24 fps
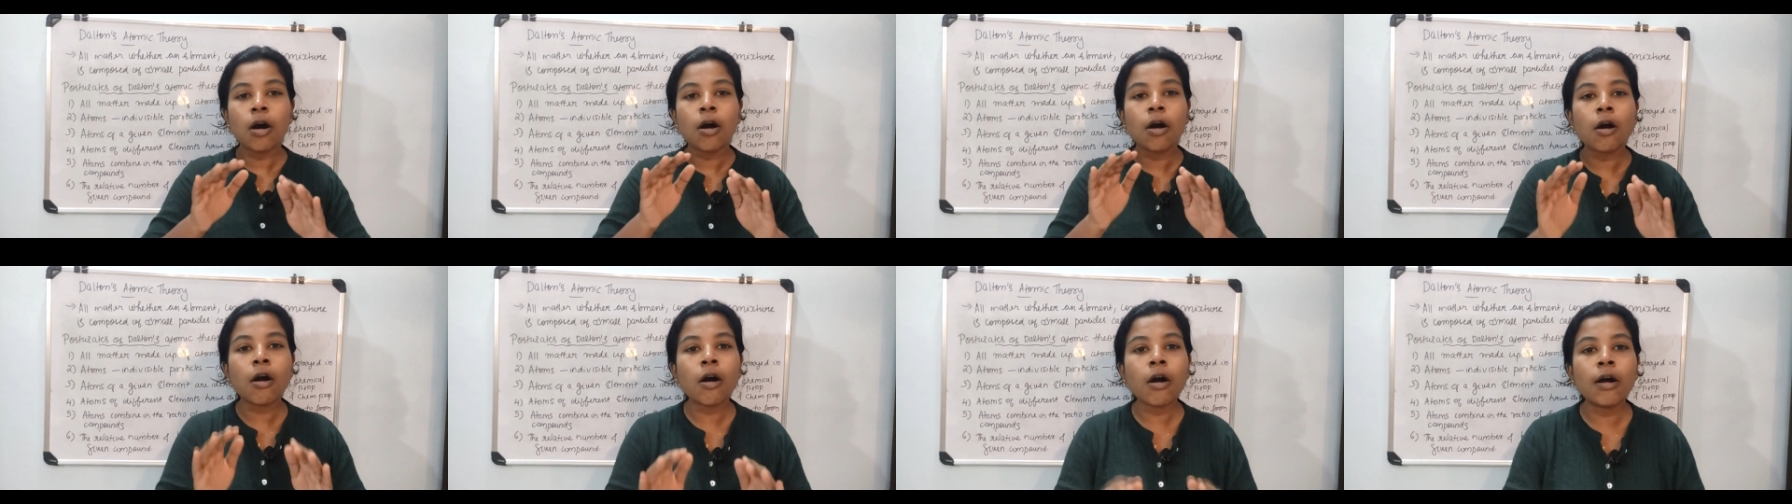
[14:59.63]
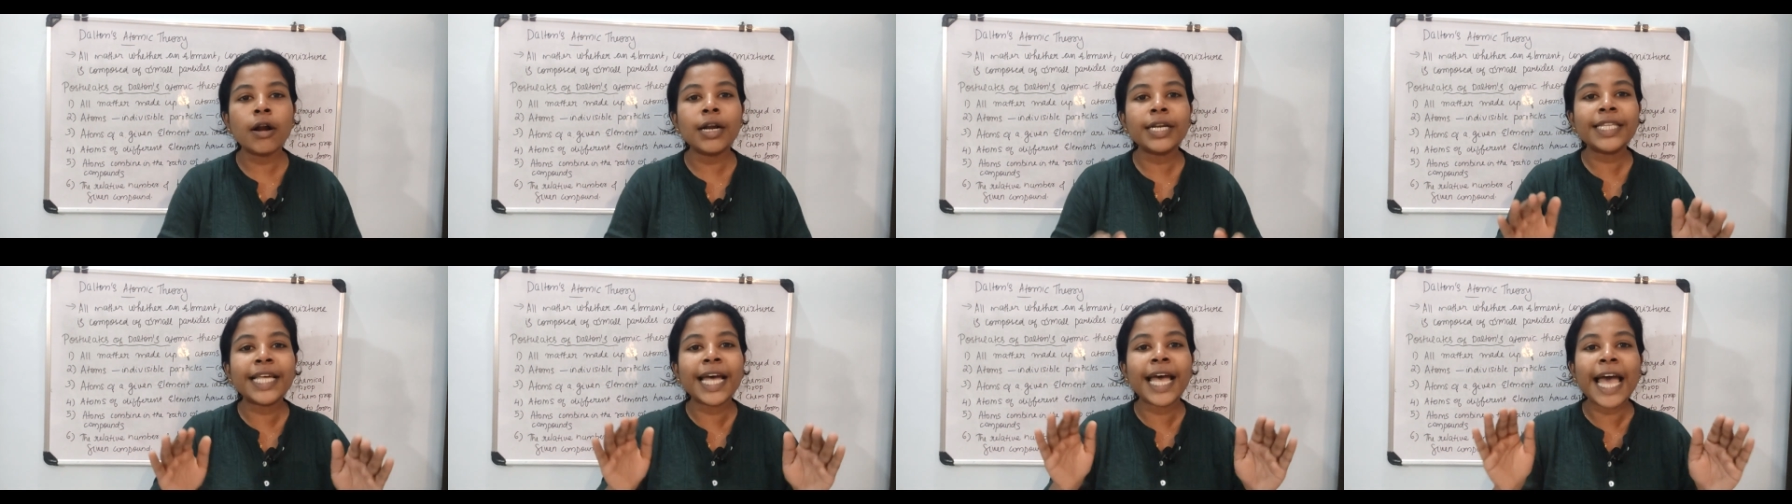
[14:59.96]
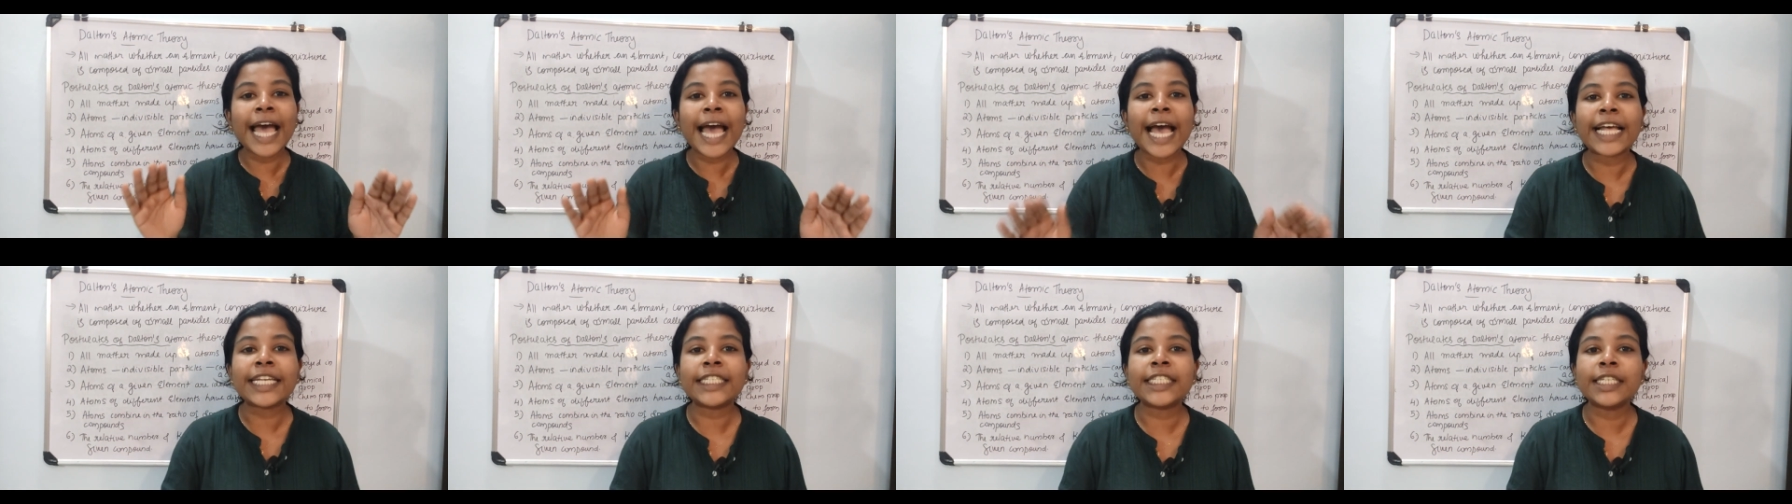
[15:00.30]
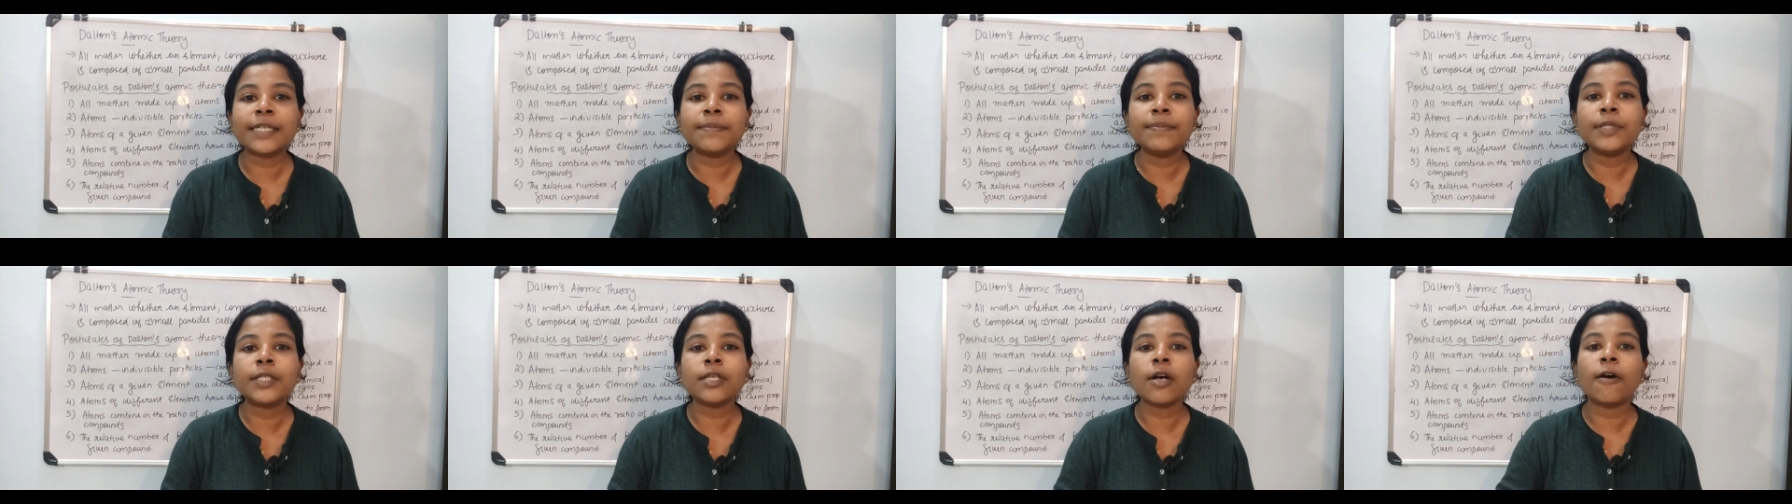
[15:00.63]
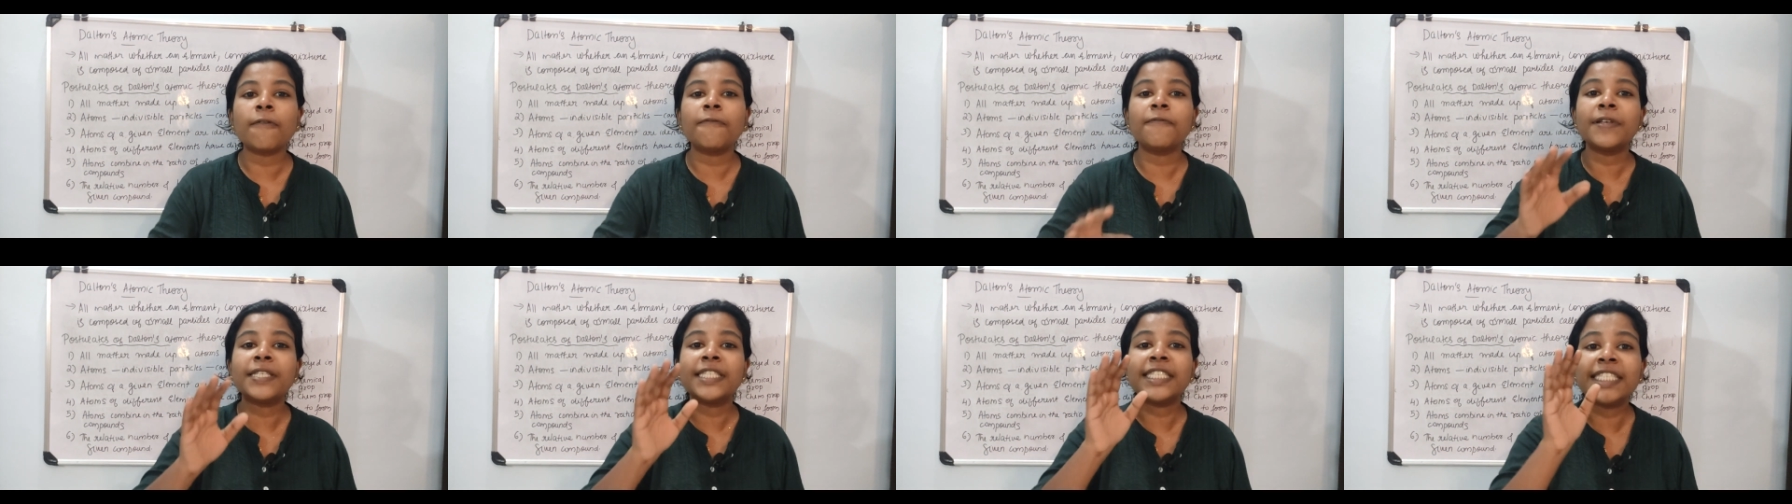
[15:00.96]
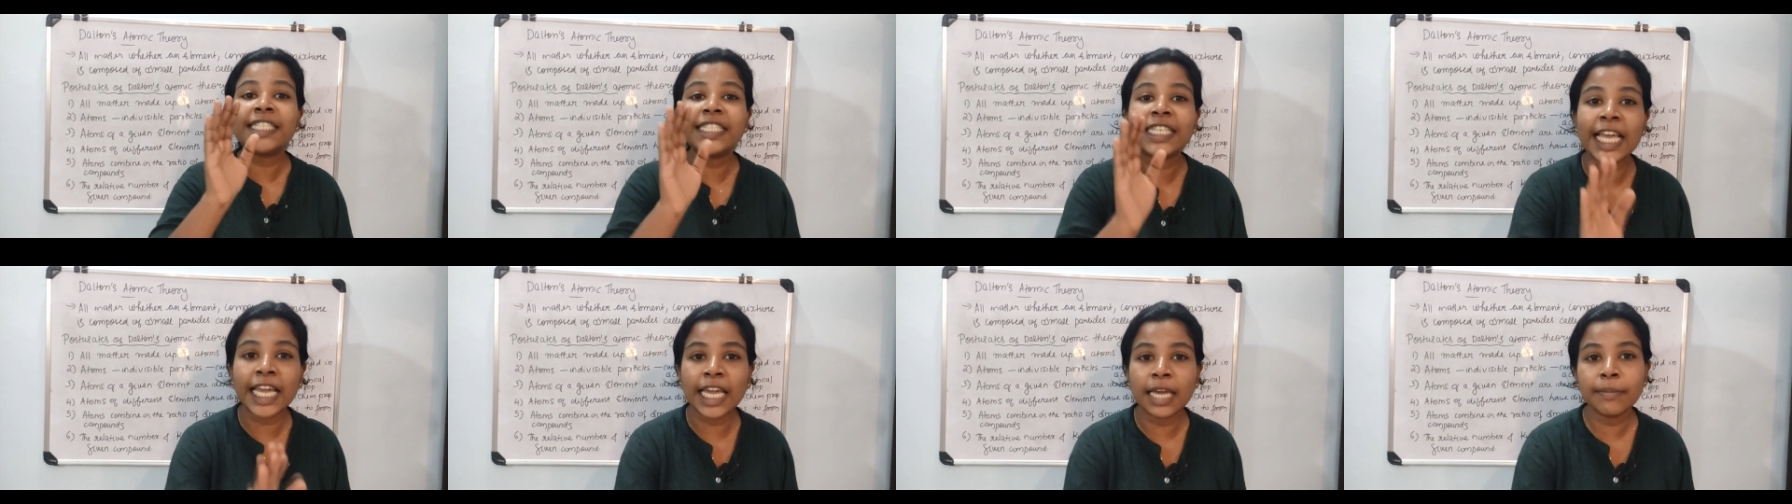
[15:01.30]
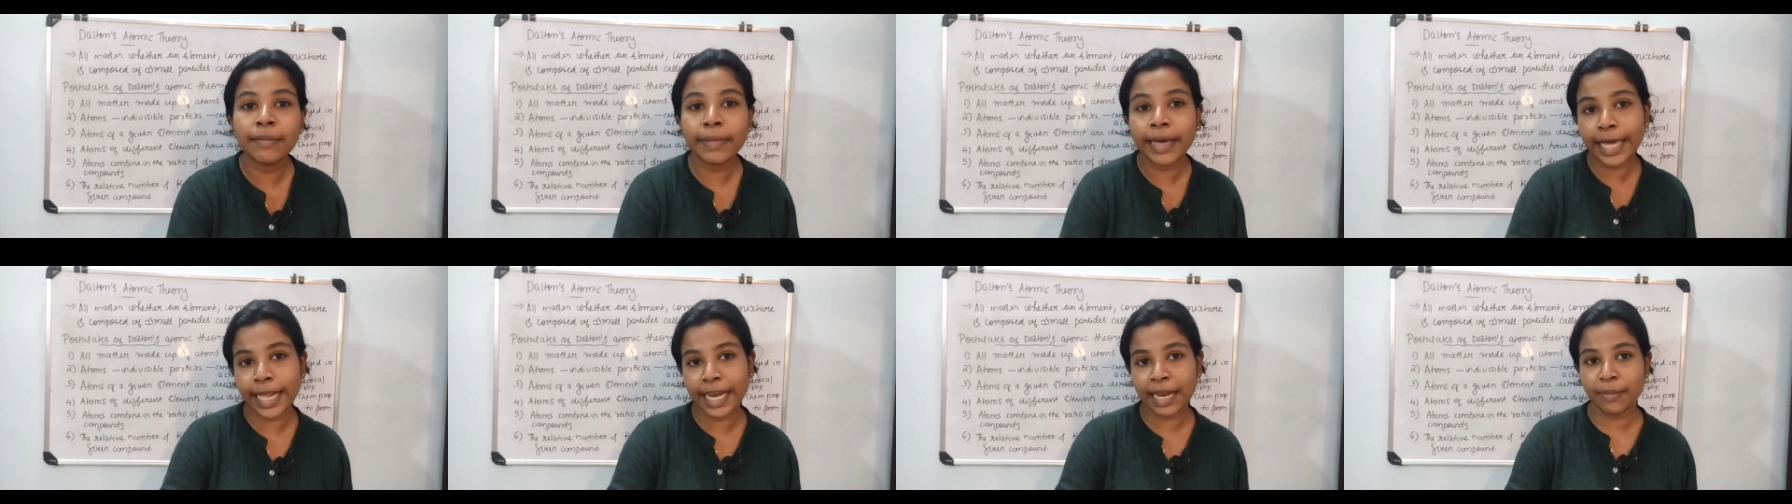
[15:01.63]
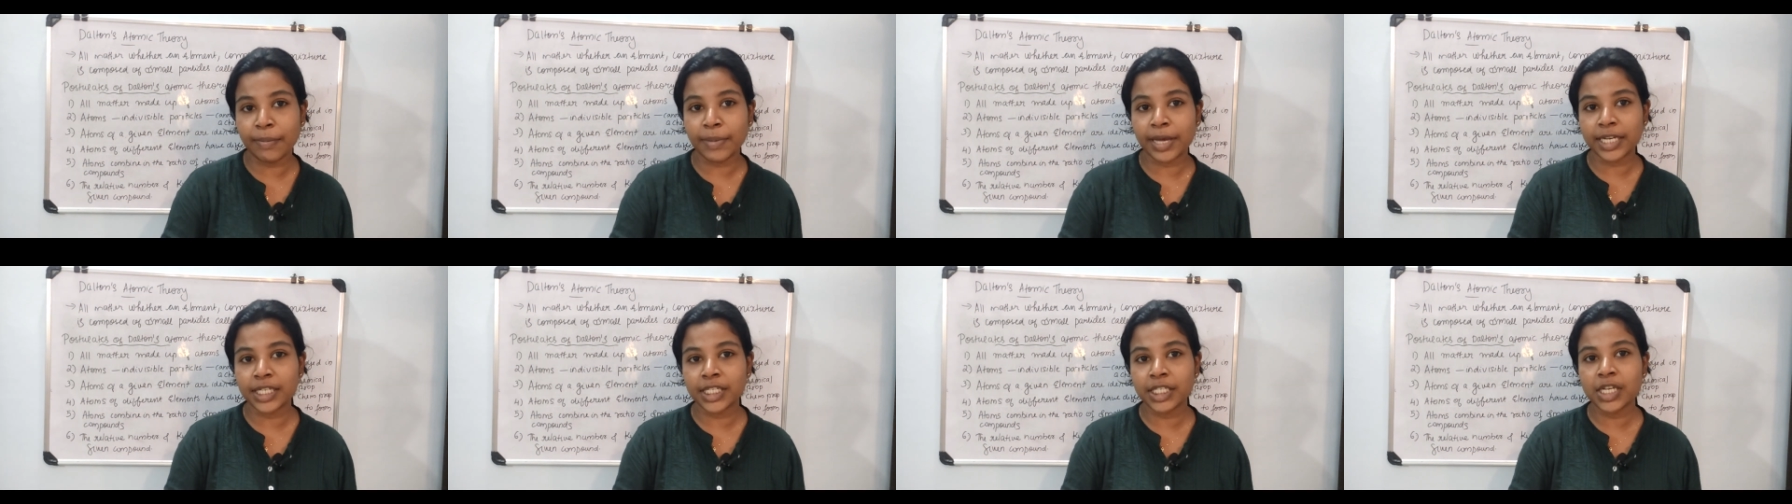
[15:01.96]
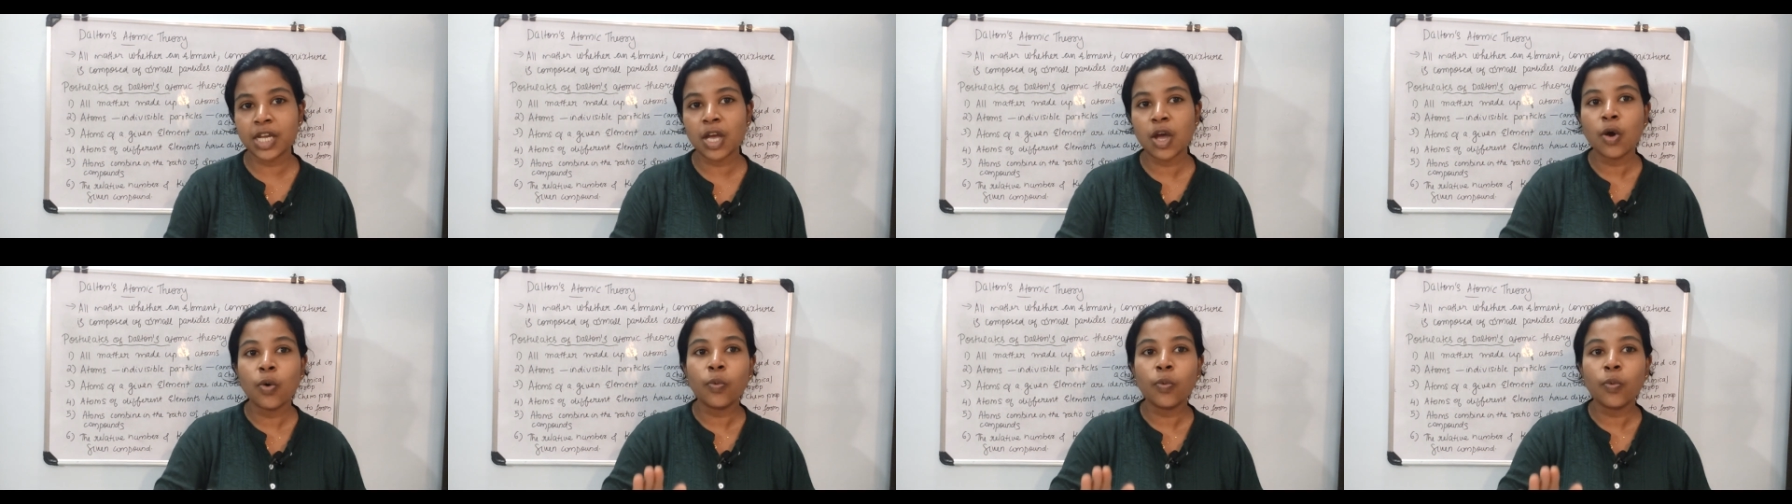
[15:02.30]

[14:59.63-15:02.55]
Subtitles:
all the atoms of a same element